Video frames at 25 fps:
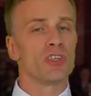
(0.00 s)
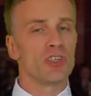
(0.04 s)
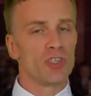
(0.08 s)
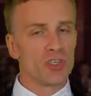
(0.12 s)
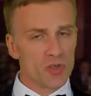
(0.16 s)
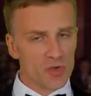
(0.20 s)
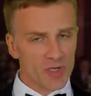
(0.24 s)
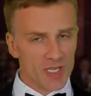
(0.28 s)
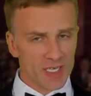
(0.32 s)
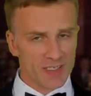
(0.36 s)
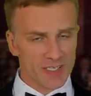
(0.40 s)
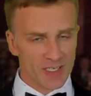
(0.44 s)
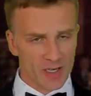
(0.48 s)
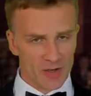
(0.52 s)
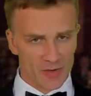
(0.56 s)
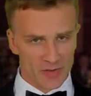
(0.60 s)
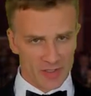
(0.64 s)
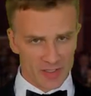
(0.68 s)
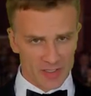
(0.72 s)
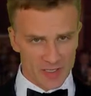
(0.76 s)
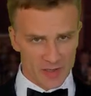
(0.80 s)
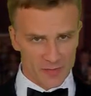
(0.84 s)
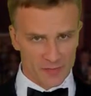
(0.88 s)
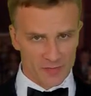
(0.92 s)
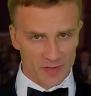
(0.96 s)
You can tell
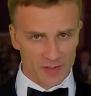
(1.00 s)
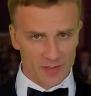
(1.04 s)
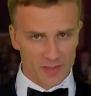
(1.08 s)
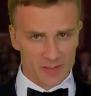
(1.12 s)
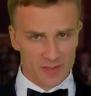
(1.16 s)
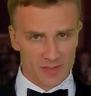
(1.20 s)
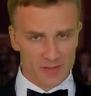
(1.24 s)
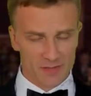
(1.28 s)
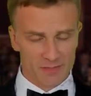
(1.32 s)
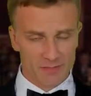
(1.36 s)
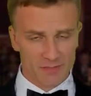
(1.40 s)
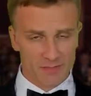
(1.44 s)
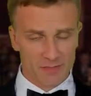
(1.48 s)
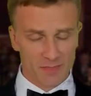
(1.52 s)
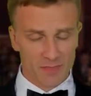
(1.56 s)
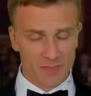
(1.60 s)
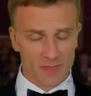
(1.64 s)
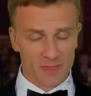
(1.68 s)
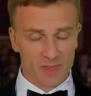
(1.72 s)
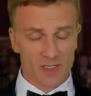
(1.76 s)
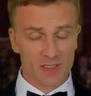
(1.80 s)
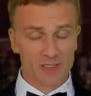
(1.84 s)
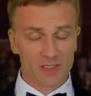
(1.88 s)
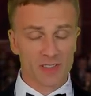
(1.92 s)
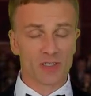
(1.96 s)
the difference.
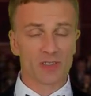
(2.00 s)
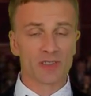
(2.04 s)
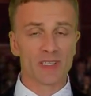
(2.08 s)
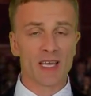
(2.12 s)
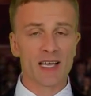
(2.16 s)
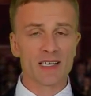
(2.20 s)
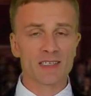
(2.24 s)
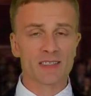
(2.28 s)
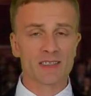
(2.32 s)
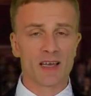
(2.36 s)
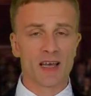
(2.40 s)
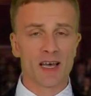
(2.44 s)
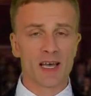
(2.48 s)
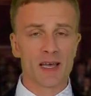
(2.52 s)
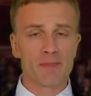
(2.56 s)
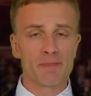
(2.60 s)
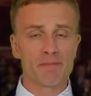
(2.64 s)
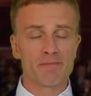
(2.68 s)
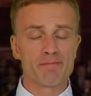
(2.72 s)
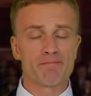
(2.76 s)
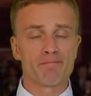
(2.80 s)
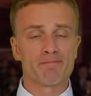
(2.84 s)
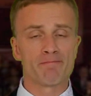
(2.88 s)
Until next time,